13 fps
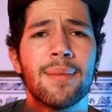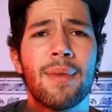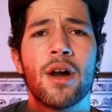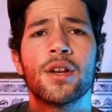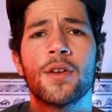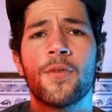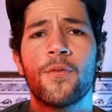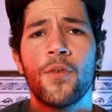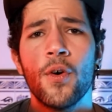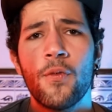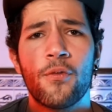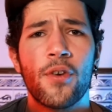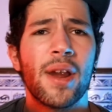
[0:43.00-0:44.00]
amount of
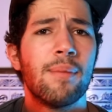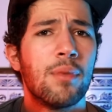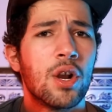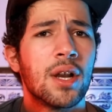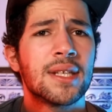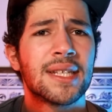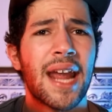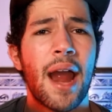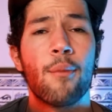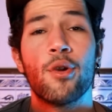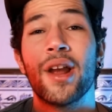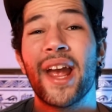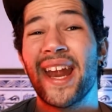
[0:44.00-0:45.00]
full-frame mirrorless
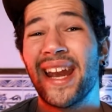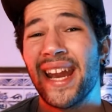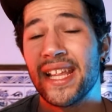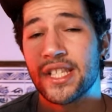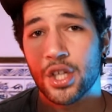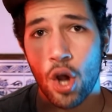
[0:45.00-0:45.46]
camera and lens